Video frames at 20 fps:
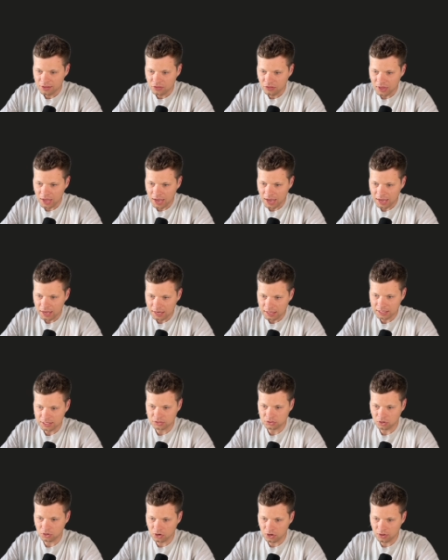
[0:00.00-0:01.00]
that
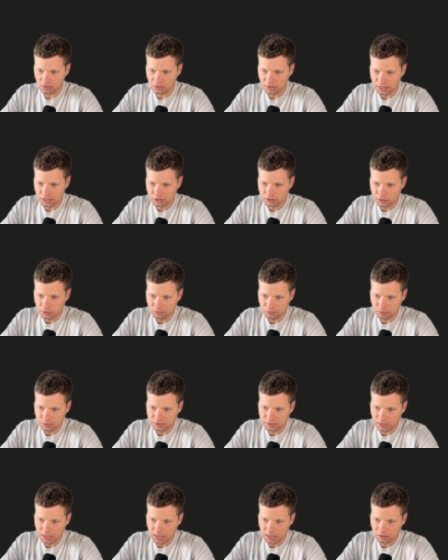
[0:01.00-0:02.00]
is on this. So if we
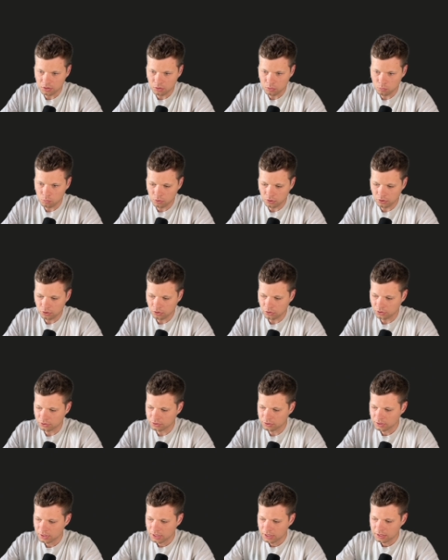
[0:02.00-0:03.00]
say hello
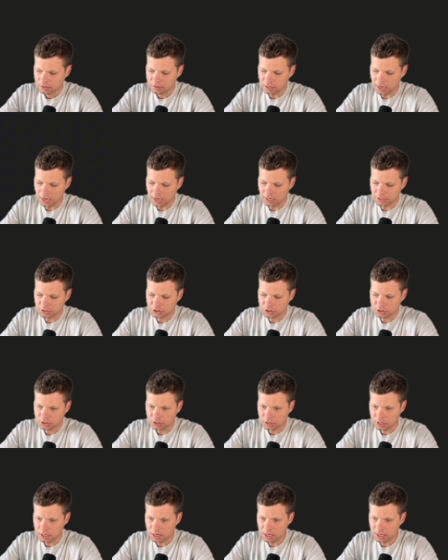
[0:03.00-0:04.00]
world, dash
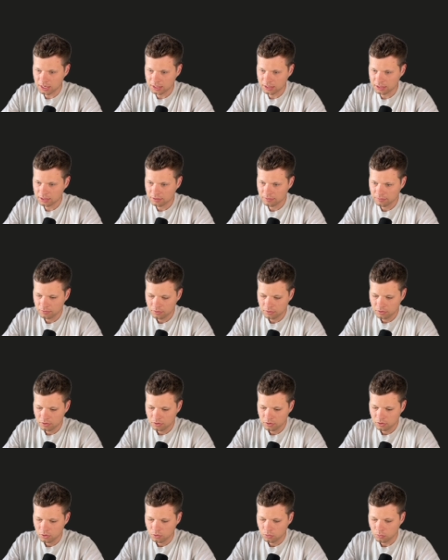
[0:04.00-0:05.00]
Nic.
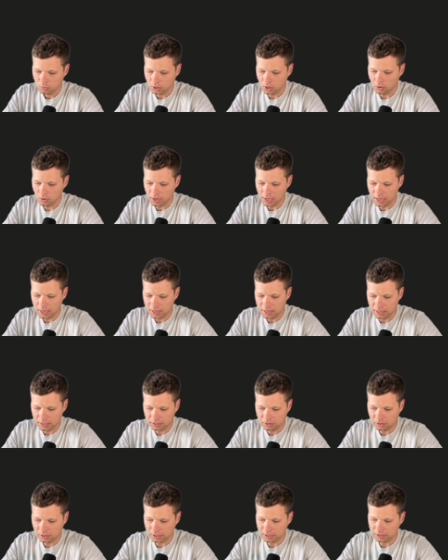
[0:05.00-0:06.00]
We go ahead
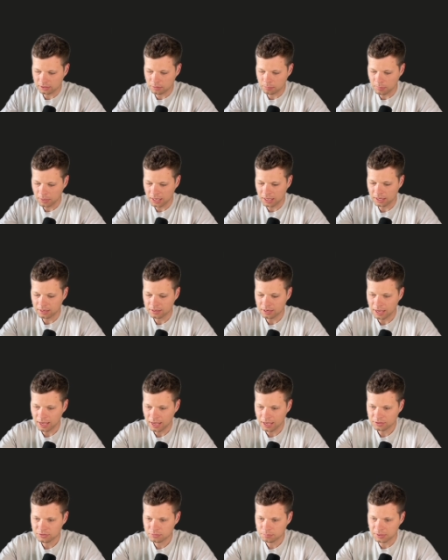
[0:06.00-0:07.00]
and click Command
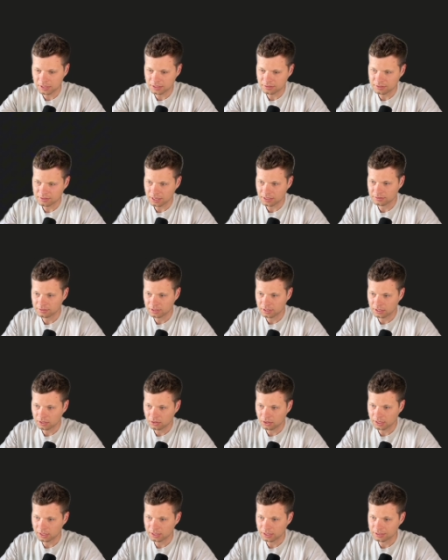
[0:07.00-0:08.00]
S because that's going to
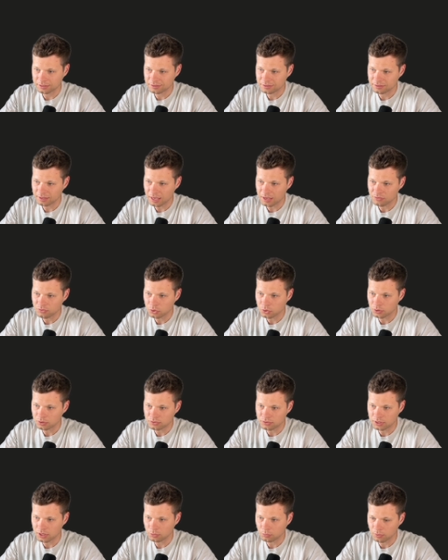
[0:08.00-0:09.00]
click and save. You can
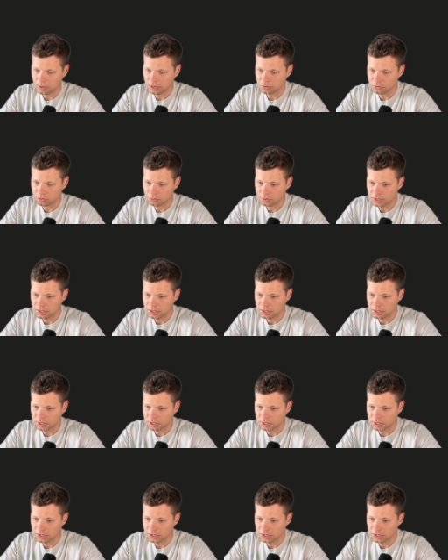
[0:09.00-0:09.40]
see it ran through